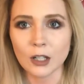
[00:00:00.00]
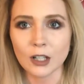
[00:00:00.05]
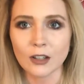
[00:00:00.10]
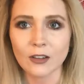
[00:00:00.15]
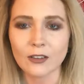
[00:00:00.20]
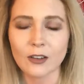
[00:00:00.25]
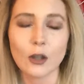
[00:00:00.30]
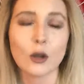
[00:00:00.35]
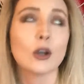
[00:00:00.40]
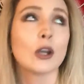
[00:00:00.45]
I
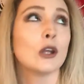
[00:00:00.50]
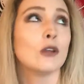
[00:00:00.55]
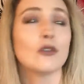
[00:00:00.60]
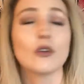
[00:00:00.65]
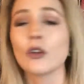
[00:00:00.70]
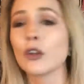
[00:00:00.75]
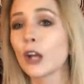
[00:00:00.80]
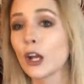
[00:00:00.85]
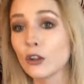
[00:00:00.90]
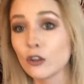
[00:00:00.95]
could say, okay,
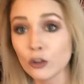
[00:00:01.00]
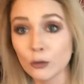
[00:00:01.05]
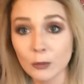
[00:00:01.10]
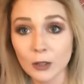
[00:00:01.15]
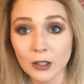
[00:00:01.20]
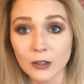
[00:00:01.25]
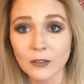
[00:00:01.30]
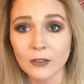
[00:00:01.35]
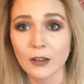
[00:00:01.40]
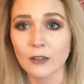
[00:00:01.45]
you've only got two
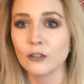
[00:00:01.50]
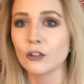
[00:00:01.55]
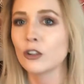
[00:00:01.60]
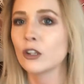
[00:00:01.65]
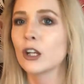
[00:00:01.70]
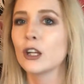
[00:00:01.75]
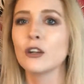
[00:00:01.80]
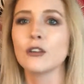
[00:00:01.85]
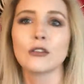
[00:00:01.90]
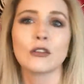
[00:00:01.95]
minutes left.
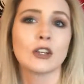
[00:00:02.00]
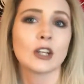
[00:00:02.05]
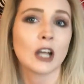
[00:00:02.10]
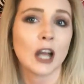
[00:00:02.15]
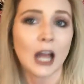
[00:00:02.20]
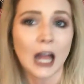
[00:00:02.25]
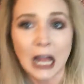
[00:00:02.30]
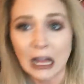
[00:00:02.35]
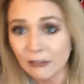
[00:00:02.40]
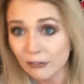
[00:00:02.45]
Okay, you've only
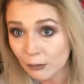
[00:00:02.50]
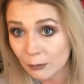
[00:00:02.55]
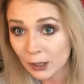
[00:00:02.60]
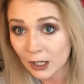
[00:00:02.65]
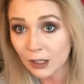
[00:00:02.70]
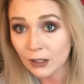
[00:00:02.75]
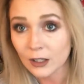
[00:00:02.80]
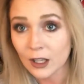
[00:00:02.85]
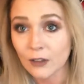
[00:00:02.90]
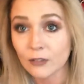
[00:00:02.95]
got half a
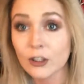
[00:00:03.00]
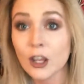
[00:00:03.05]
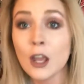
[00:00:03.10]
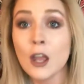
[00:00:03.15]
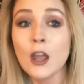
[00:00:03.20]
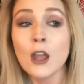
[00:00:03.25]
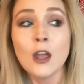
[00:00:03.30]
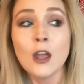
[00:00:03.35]
mile left.